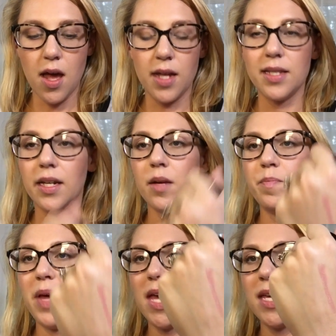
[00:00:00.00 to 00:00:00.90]
It's like a
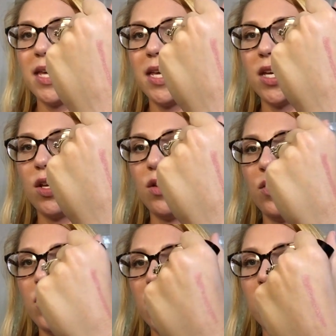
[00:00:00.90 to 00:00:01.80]
pinky
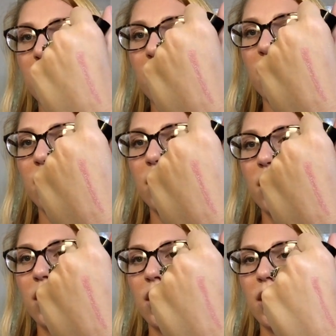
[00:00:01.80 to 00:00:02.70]
nude.
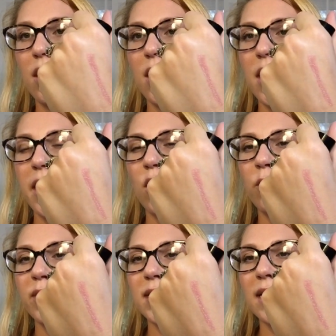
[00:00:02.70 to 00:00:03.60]
It
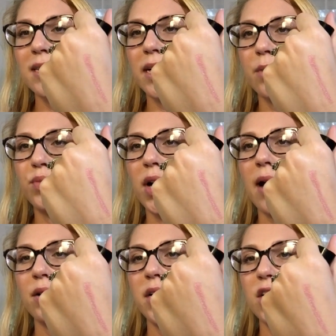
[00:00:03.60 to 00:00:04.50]
almost has like a
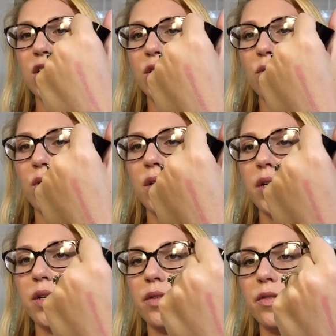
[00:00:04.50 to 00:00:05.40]
brownish sort
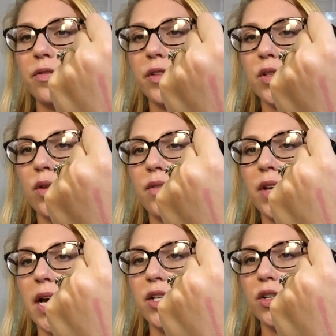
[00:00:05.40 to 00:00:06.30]
of
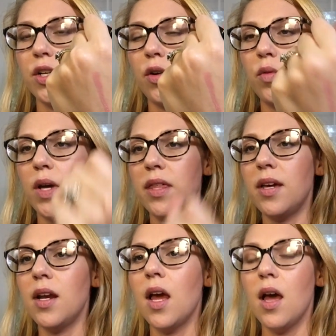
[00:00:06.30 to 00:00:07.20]
an undertone with
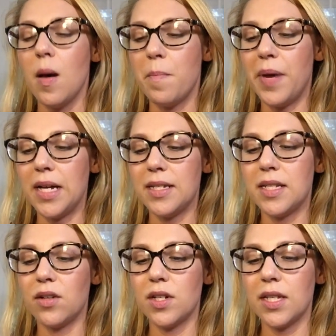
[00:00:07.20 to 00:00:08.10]
it, but
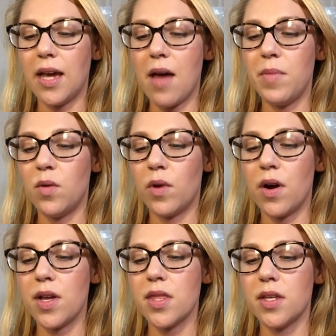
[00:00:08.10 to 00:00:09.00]
seriously, I've been
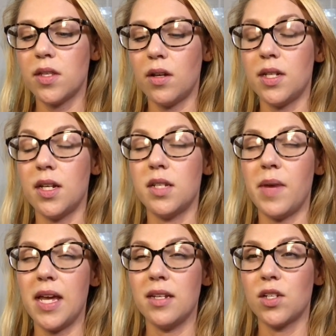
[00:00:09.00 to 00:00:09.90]
wearing this on tons of
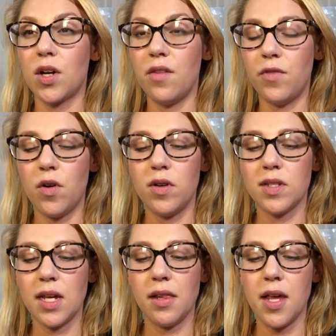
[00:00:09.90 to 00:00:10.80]
my Instagram
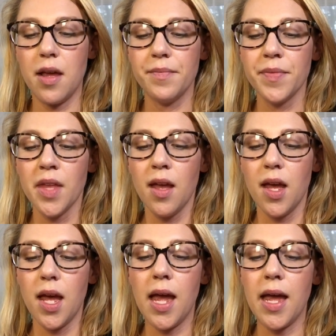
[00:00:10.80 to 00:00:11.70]
photos lately,
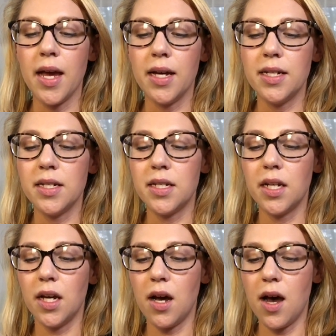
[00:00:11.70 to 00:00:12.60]
and
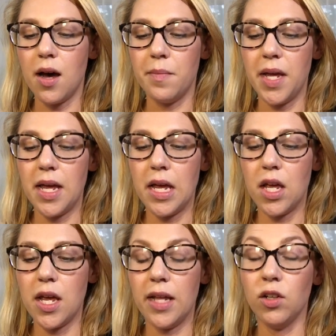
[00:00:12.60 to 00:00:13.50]

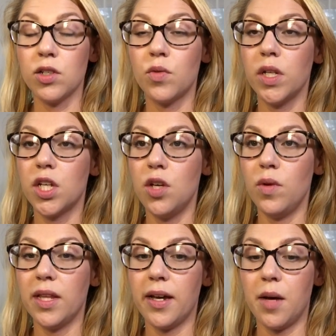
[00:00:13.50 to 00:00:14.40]
it looks really cute
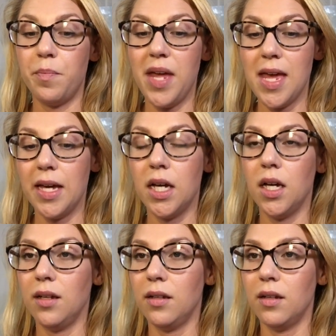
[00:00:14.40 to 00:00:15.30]
with like a pink
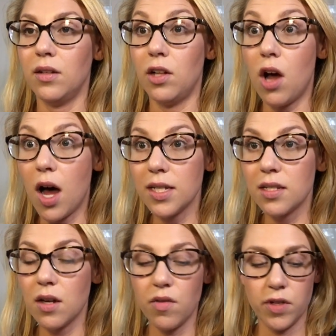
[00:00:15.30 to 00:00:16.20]

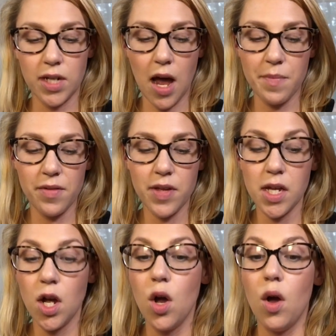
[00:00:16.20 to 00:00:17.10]
gloss over top of
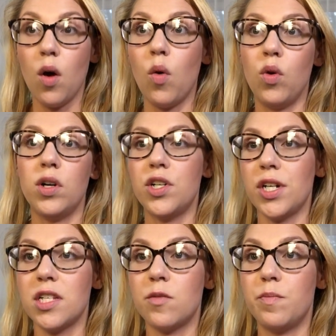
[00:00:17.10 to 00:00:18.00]
it, or
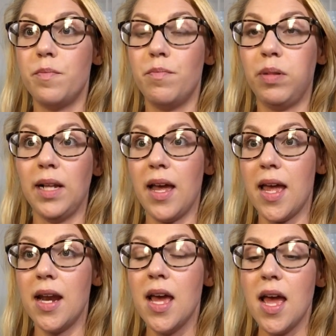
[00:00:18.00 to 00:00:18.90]
just
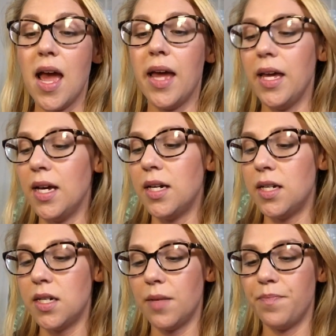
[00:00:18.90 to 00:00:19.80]
plain.
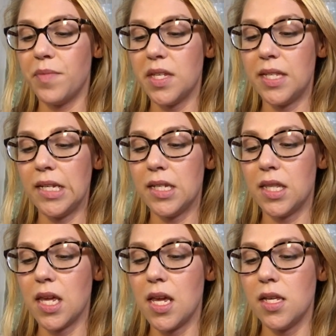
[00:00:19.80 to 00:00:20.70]
And since
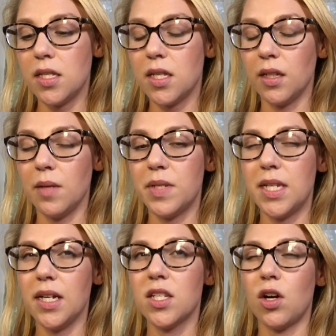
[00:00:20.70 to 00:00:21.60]
these
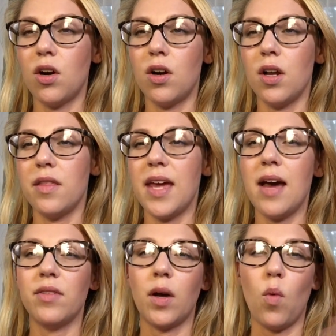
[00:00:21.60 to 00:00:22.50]
lipsticks they
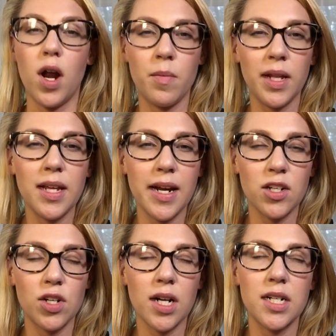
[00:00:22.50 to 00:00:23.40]
have like watermelon
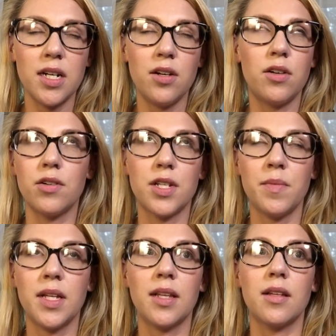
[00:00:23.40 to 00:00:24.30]
extract in it or
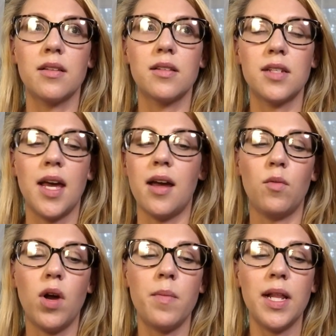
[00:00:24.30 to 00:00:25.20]
something, yeah,
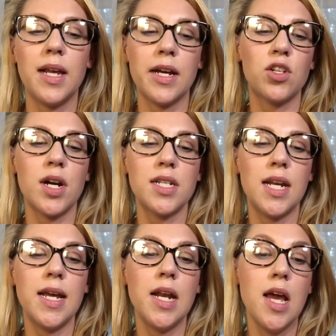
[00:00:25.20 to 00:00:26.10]
watermelon extract
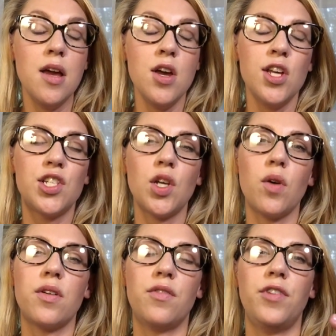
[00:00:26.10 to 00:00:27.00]
in it,
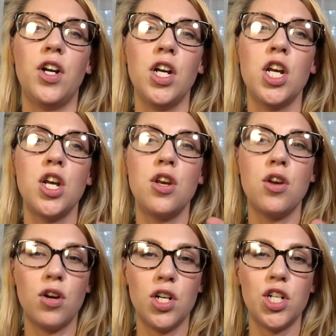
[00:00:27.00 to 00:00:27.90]
so they're very
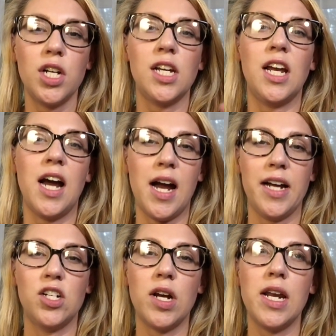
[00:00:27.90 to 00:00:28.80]
nourishing and
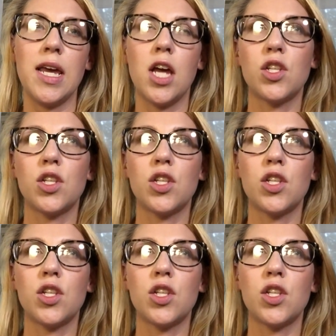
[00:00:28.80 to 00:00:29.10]
hydrating.